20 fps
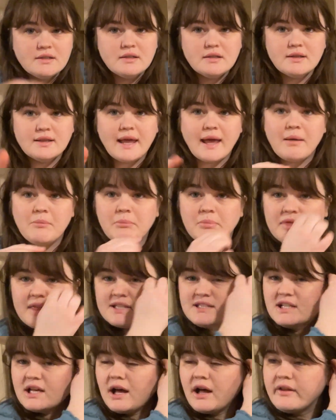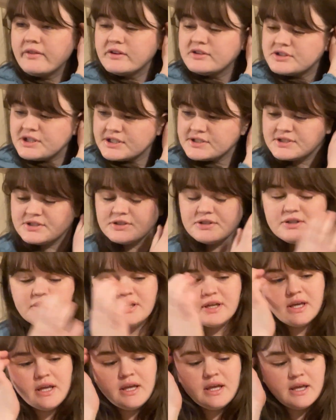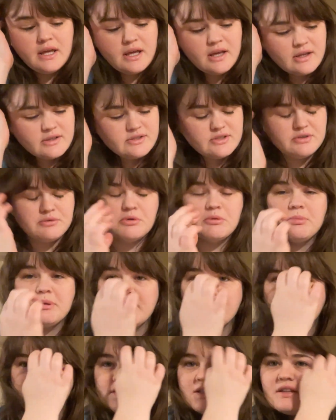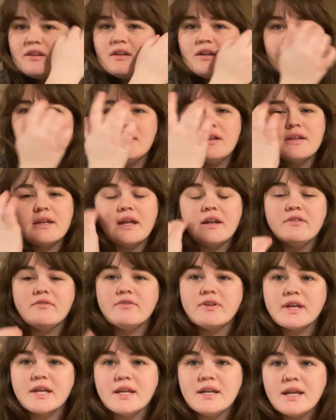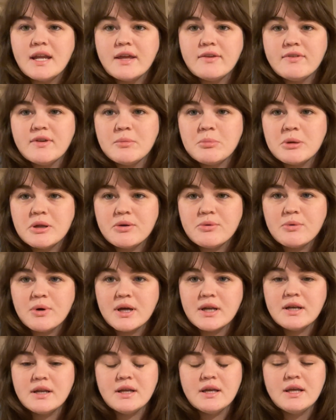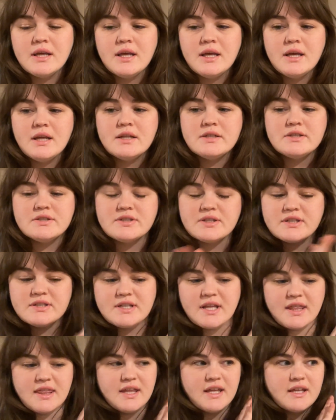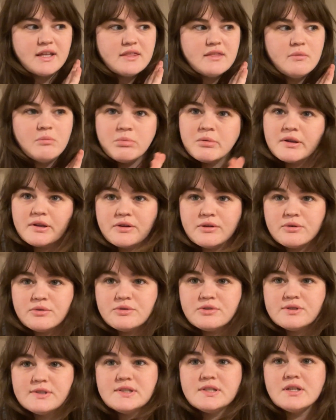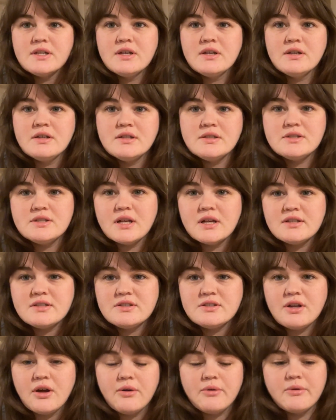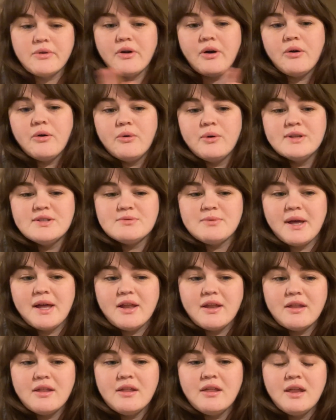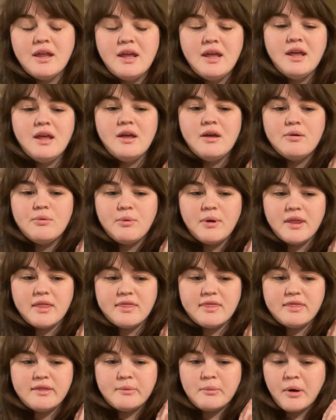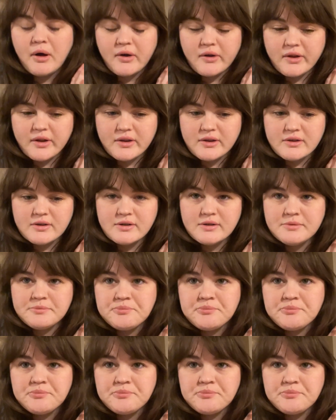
lamp that's on the dresser to replace the kind of like navy blue one, just because I think the blues just don't go as well with the wall color,